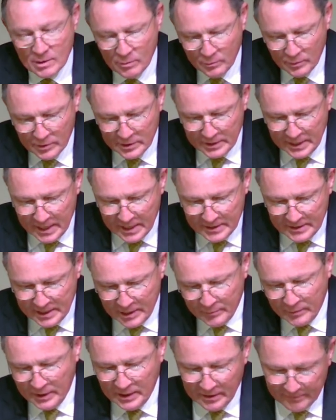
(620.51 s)
We're dead,
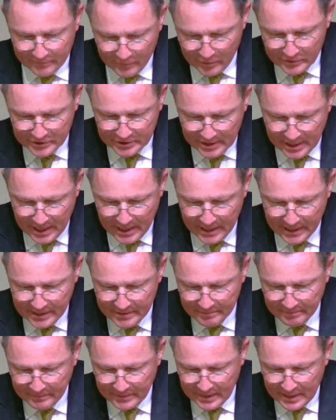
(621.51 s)
yet we live. Verse
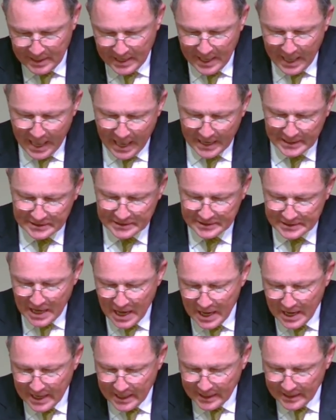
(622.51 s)
9, as
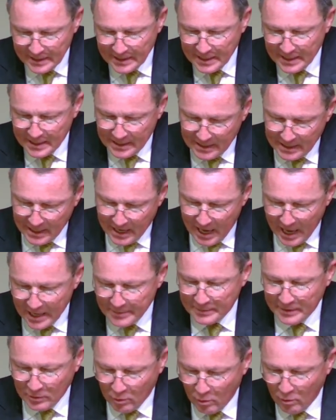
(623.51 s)
dying,
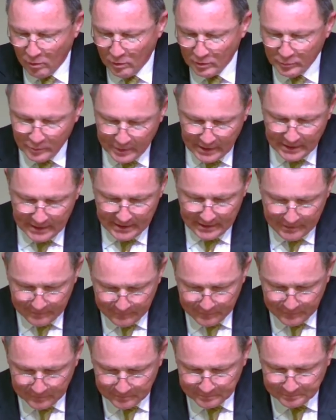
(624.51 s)
and behold, we
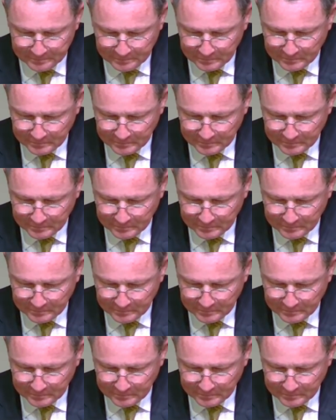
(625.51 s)
live.